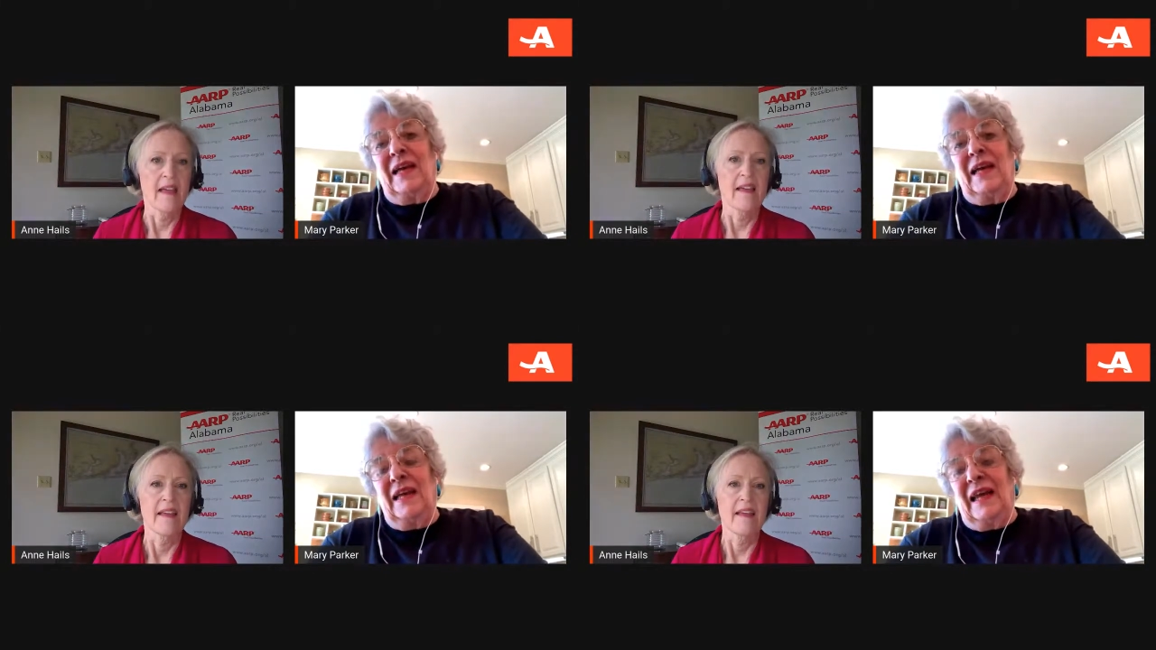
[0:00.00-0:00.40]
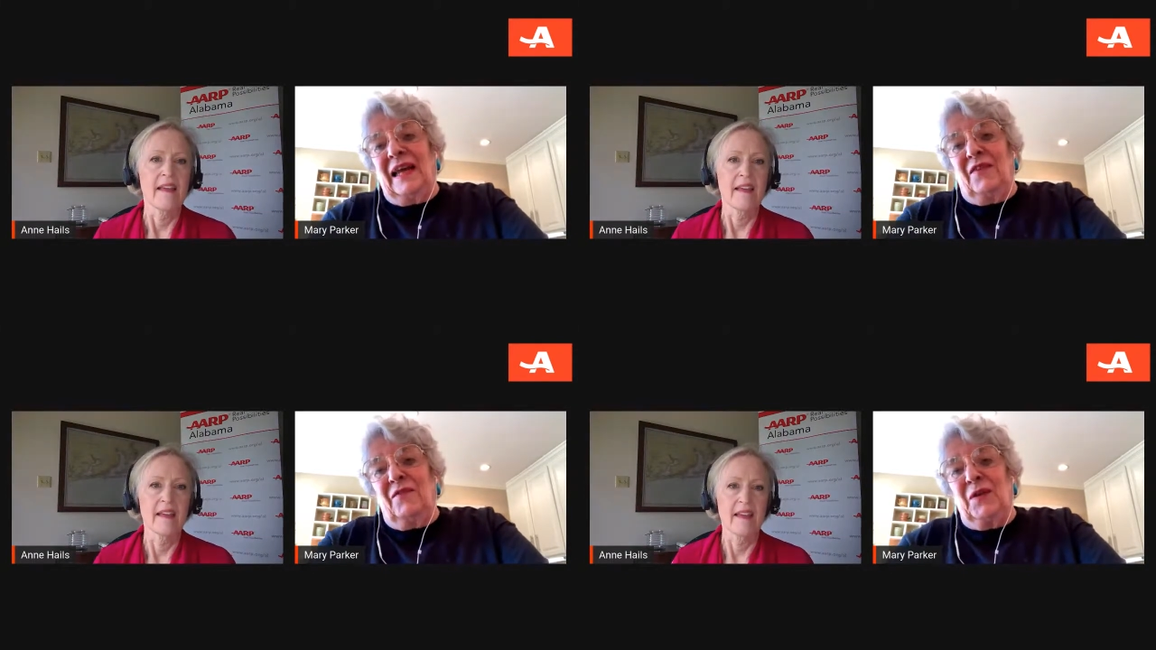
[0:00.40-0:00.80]
Speaker 1: and I
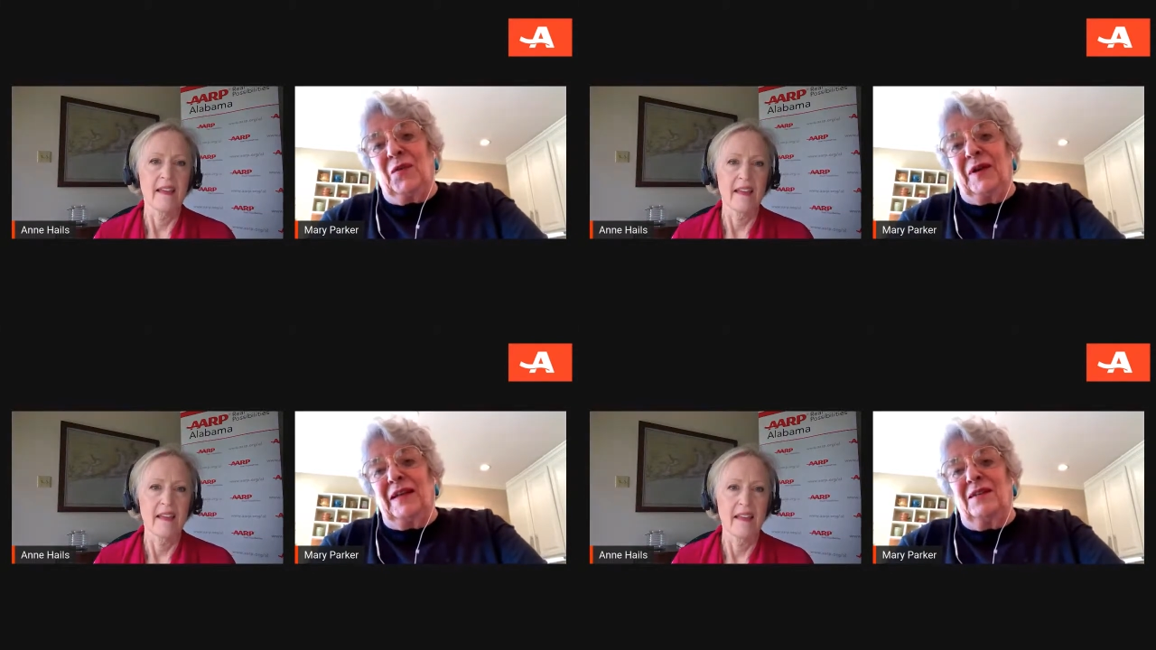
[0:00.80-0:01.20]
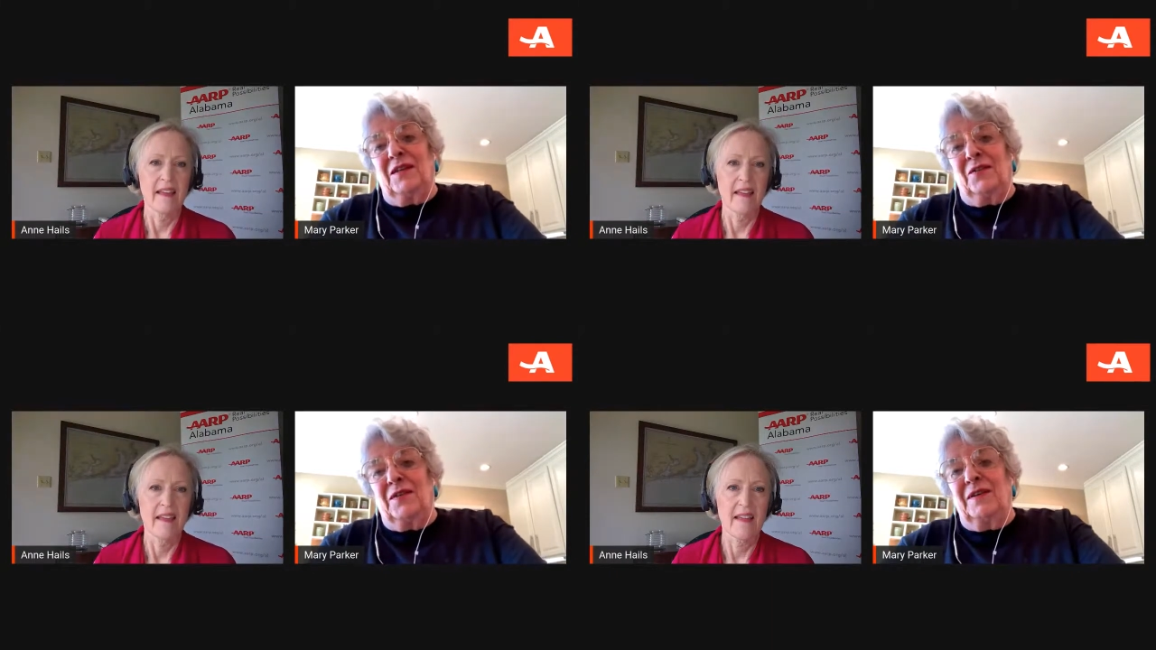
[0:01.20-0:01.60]
had a fifth grade
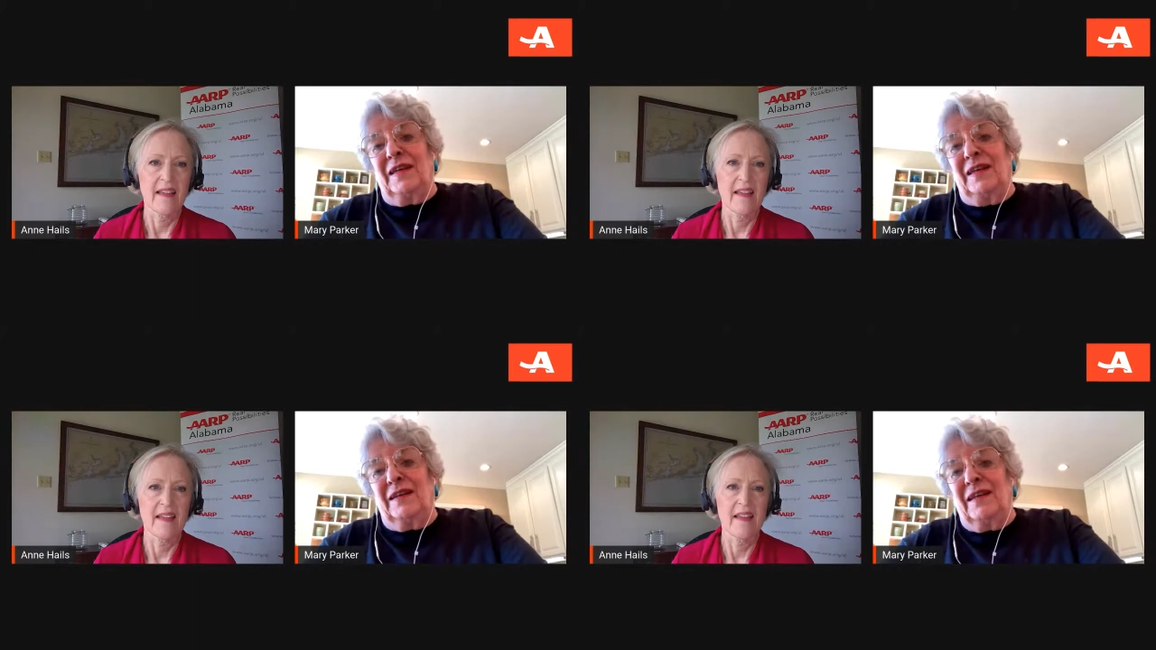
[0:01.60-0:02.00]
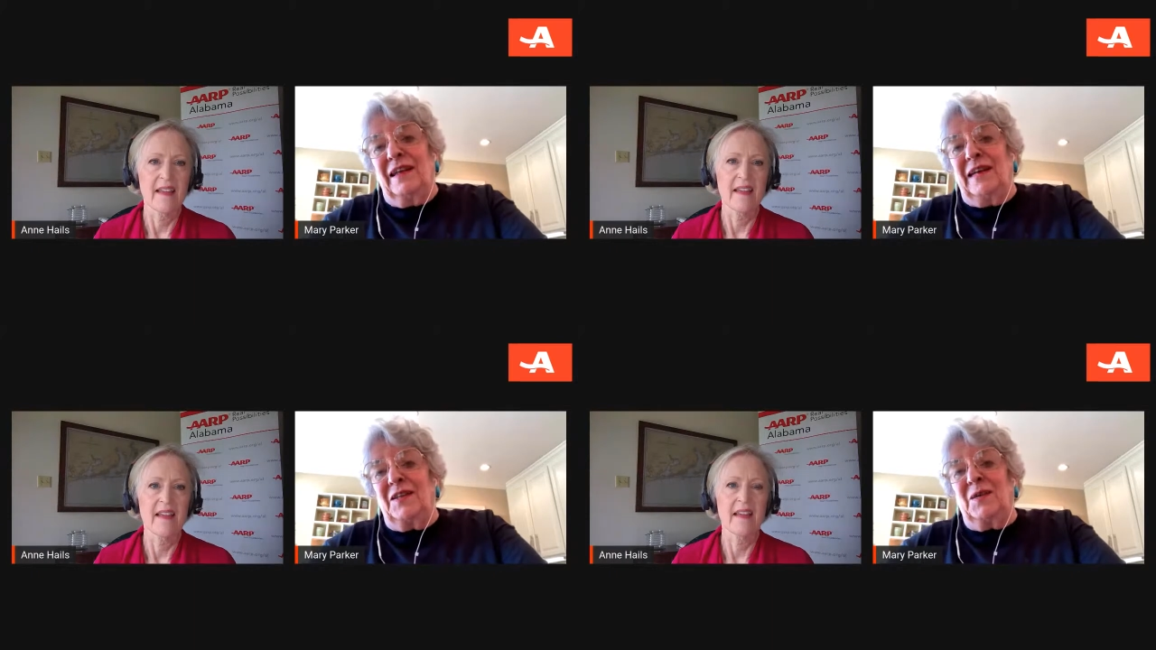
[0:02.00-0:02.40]
self contained
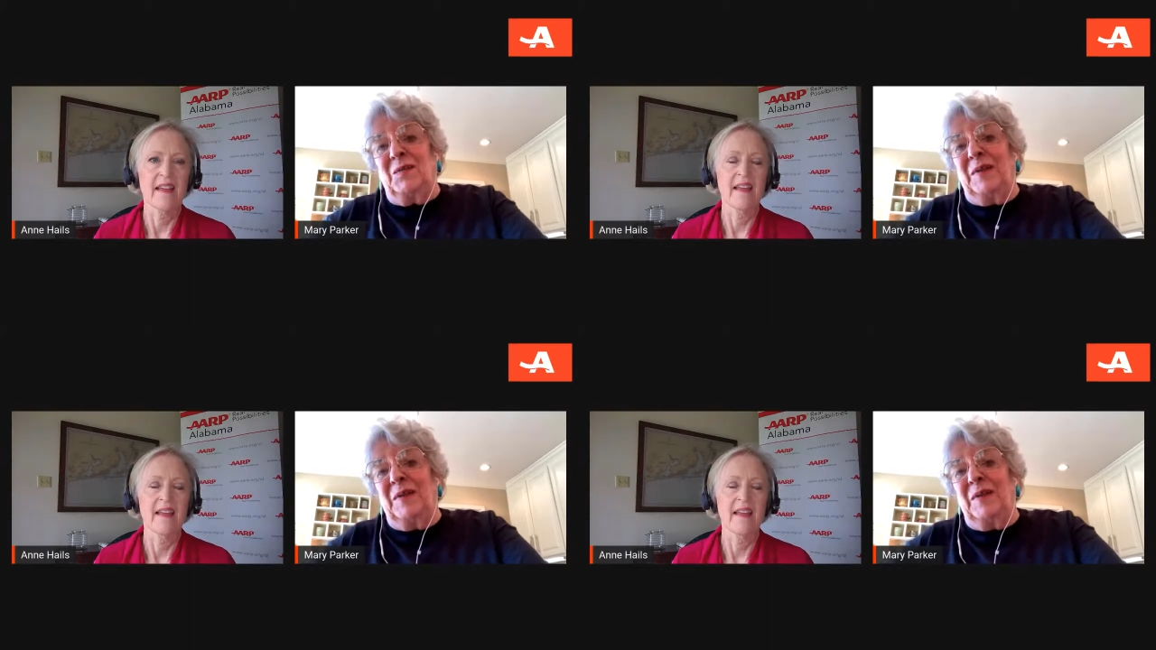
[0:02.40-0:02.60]
class,